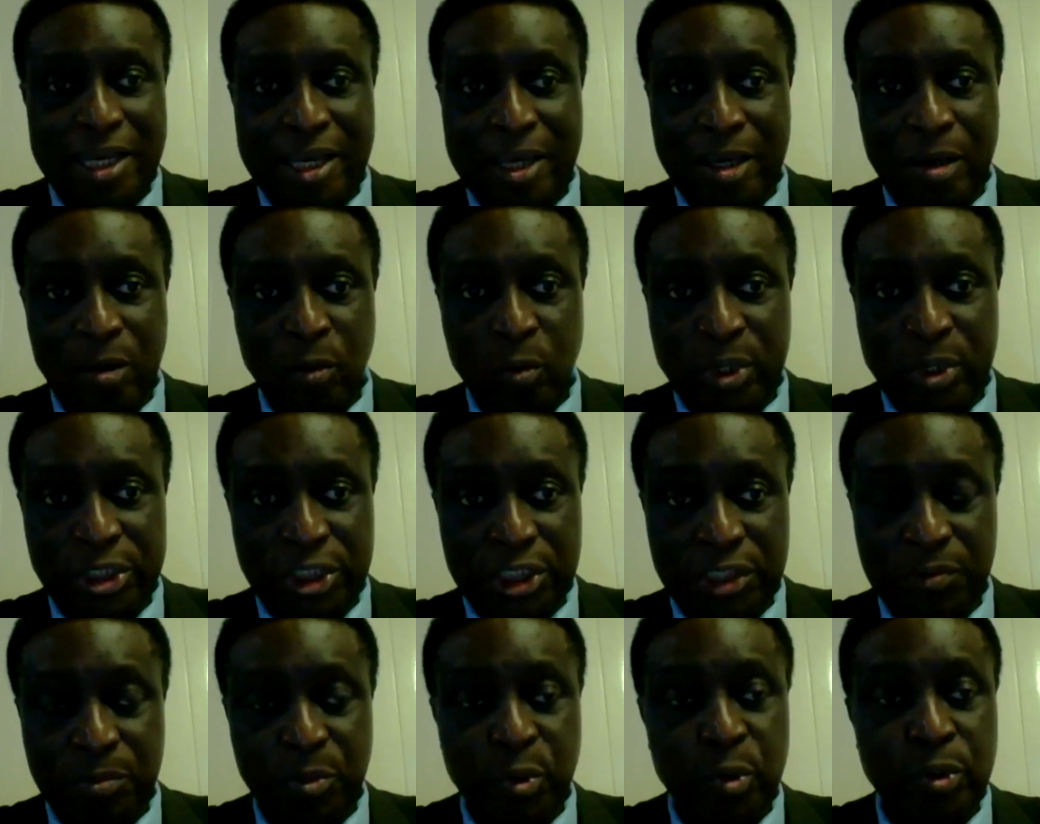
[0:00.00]
which
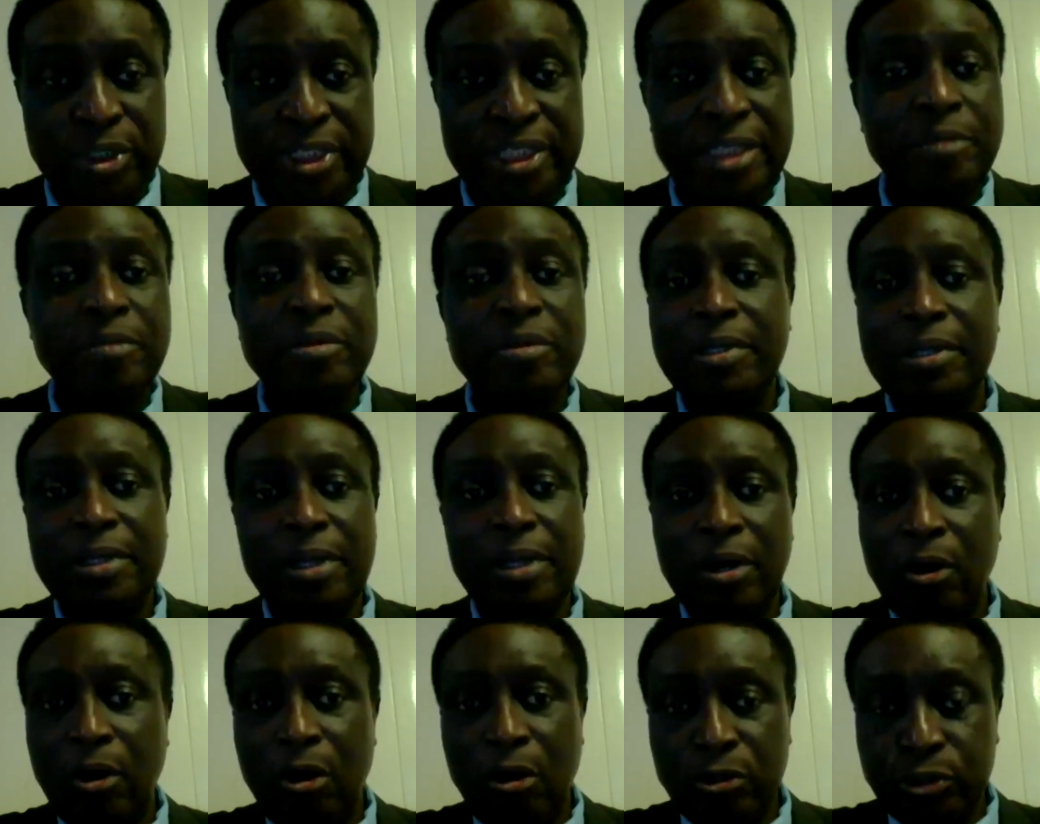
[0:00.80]
is building
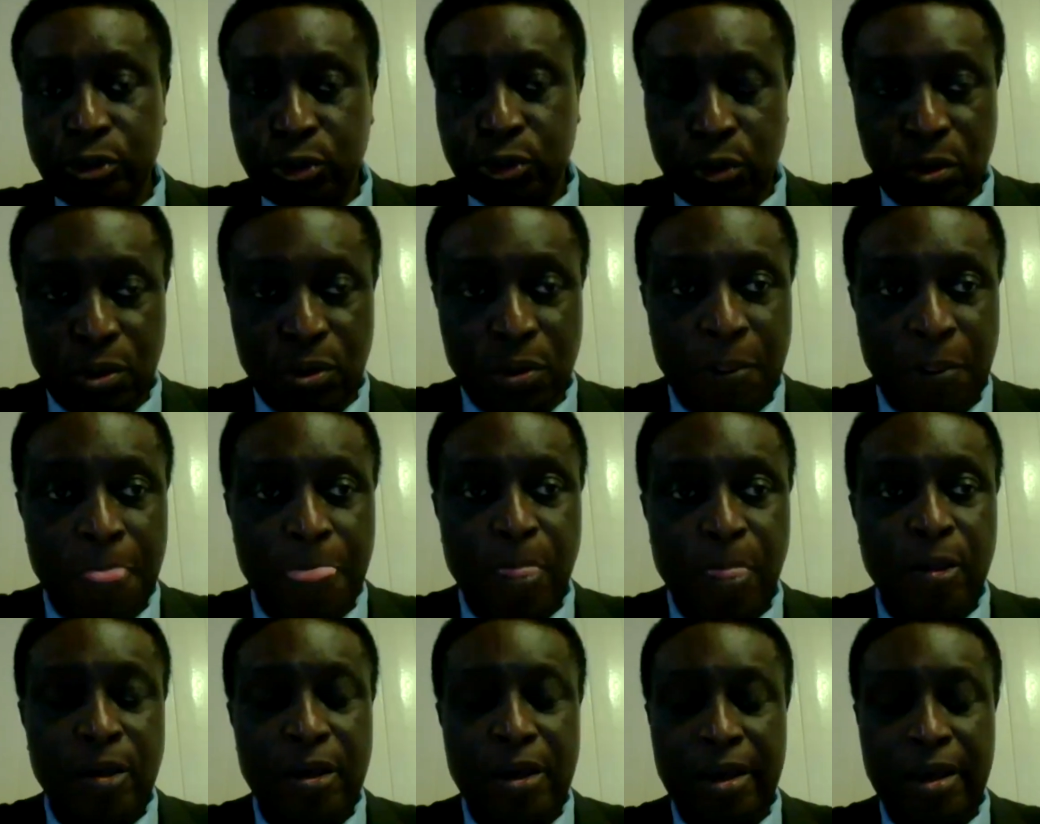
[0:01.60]
also
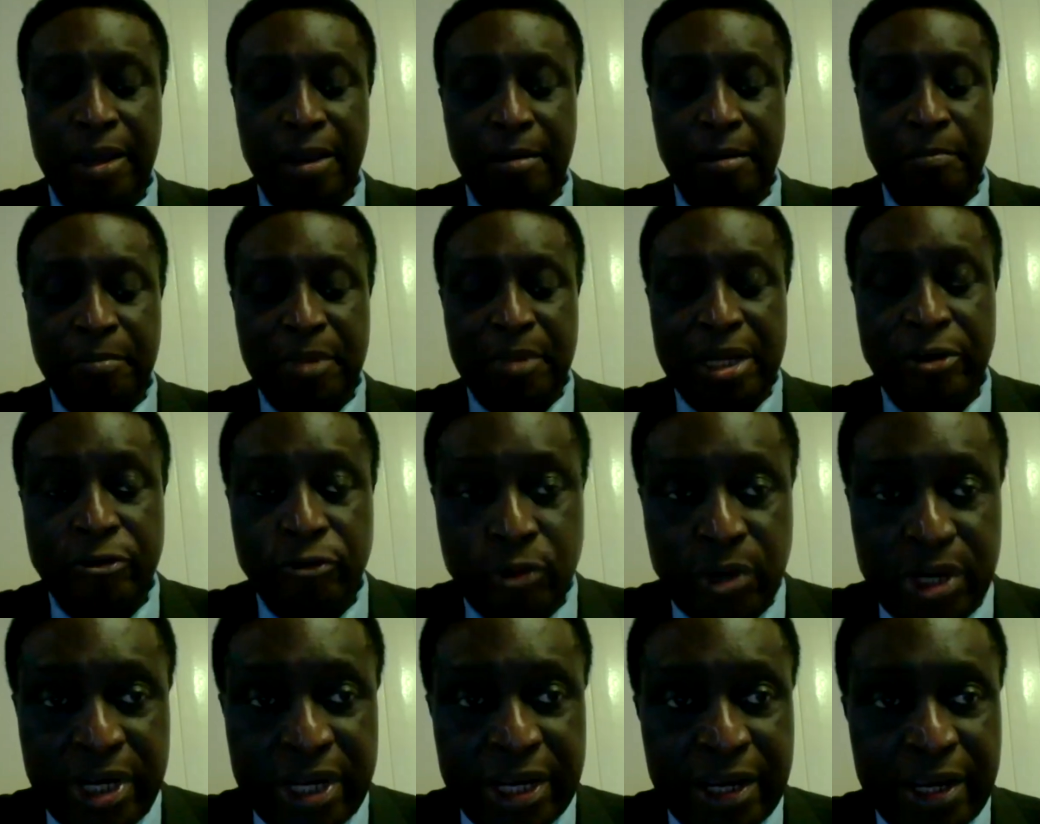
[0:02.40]

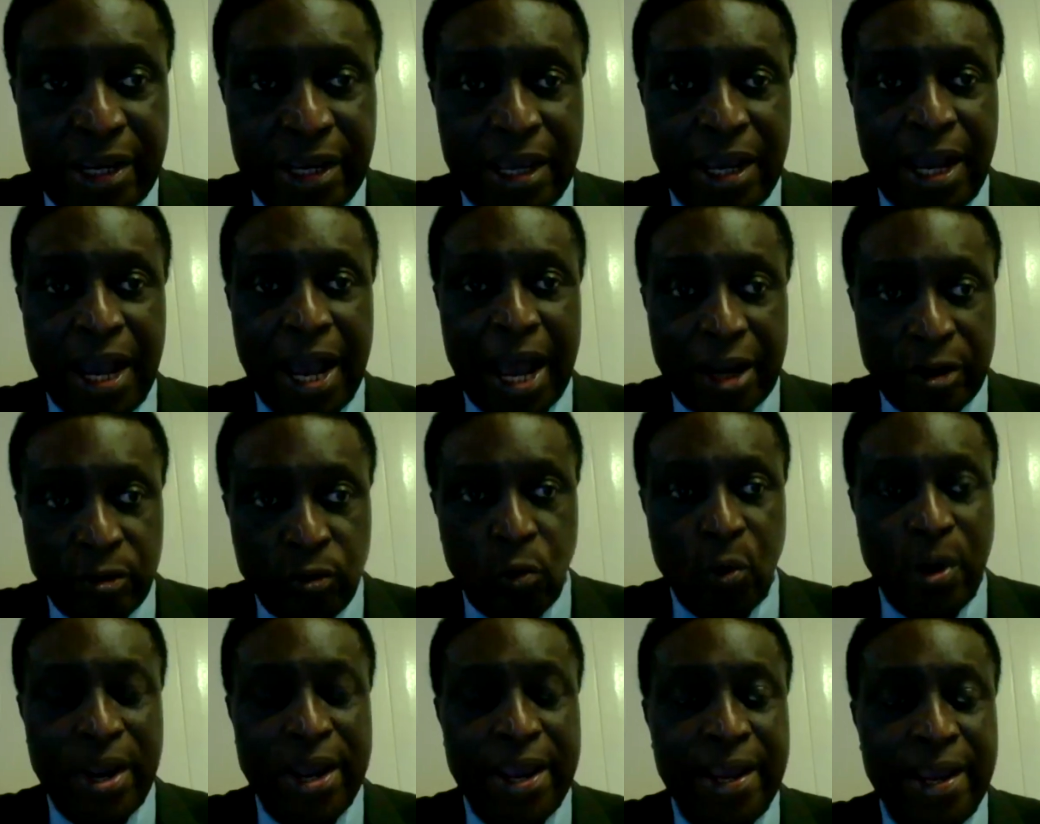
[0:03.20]
military
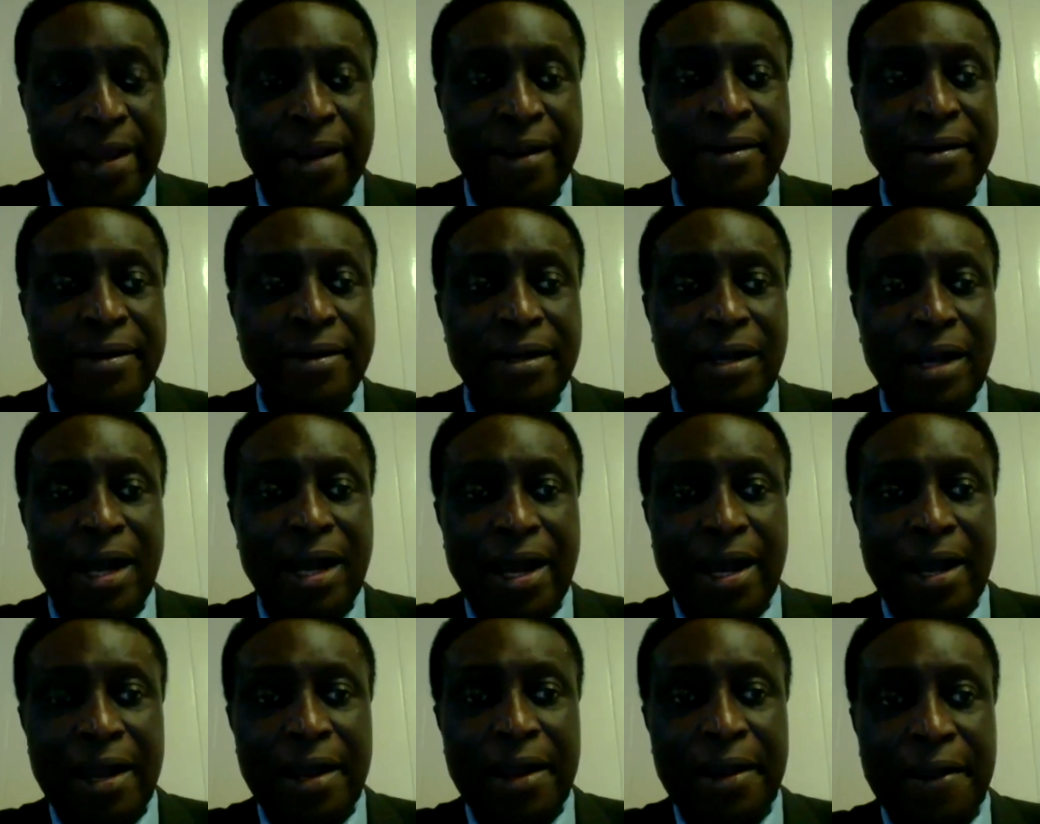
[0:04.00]
hardware,
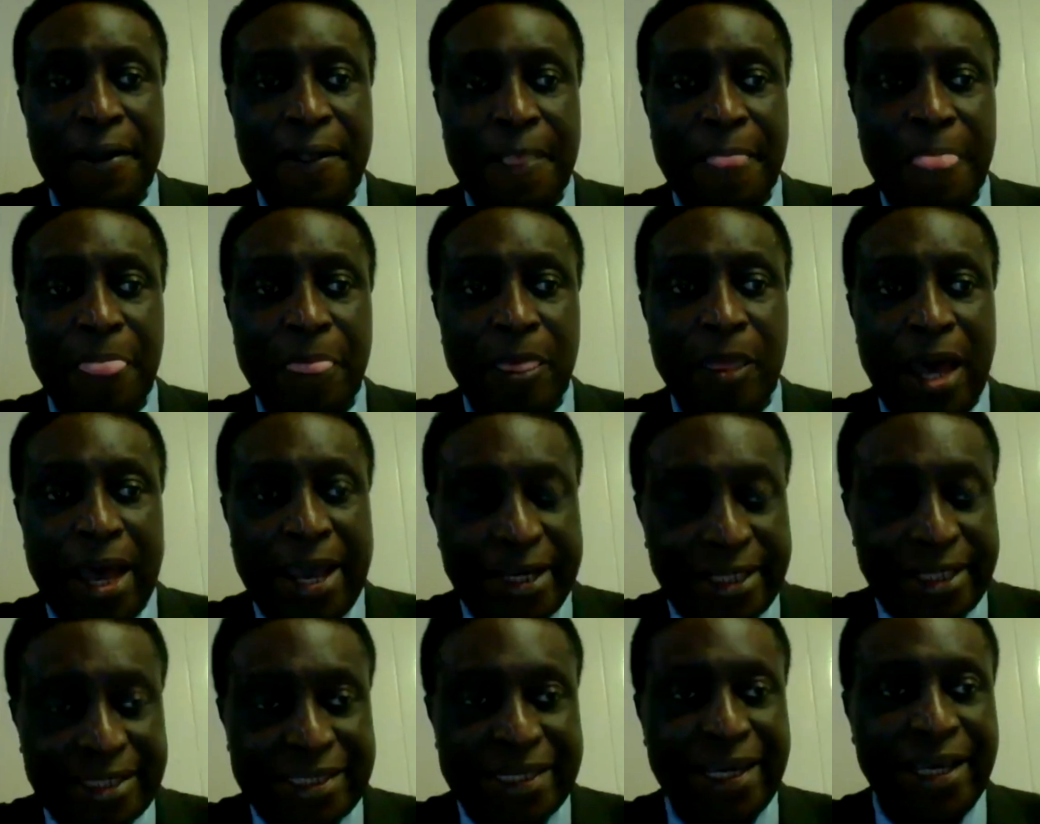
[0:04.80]

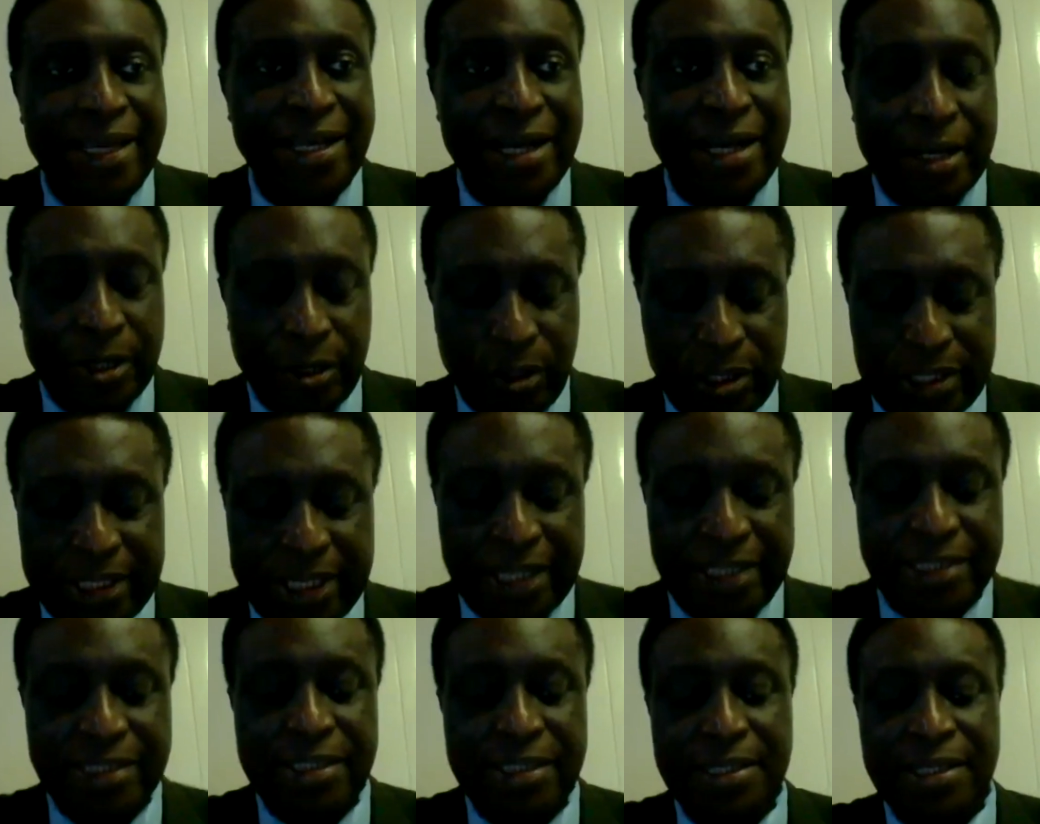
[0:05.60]
high tech and all
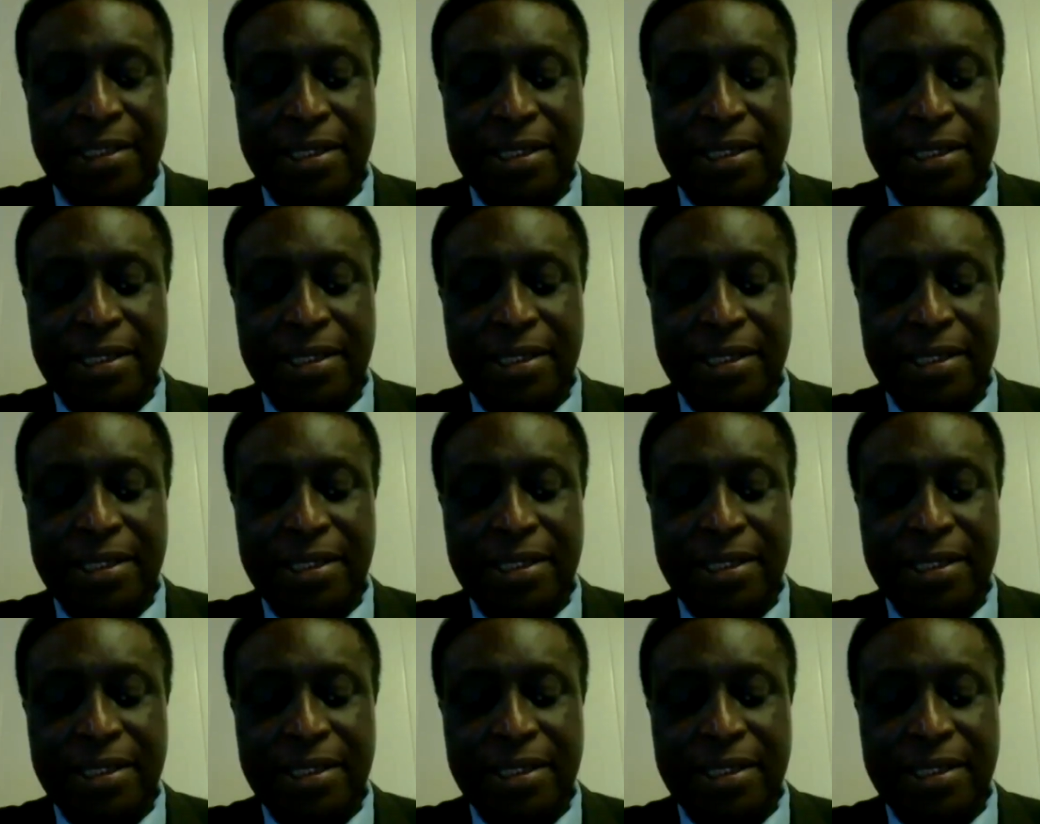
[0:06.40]
that.